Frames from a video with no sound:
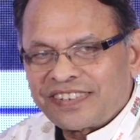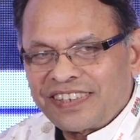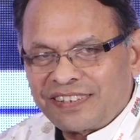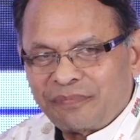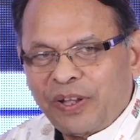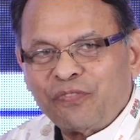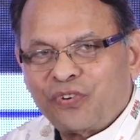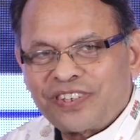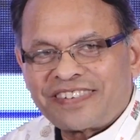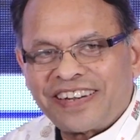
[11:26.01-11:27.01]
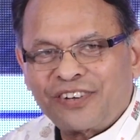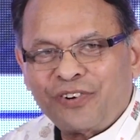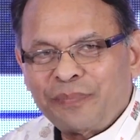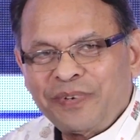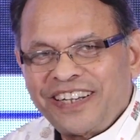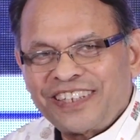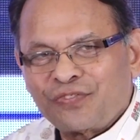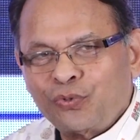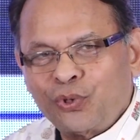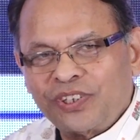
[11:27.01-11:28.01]
that my first requirement is
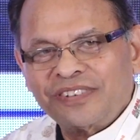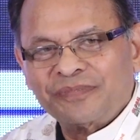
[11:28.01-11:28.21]
food.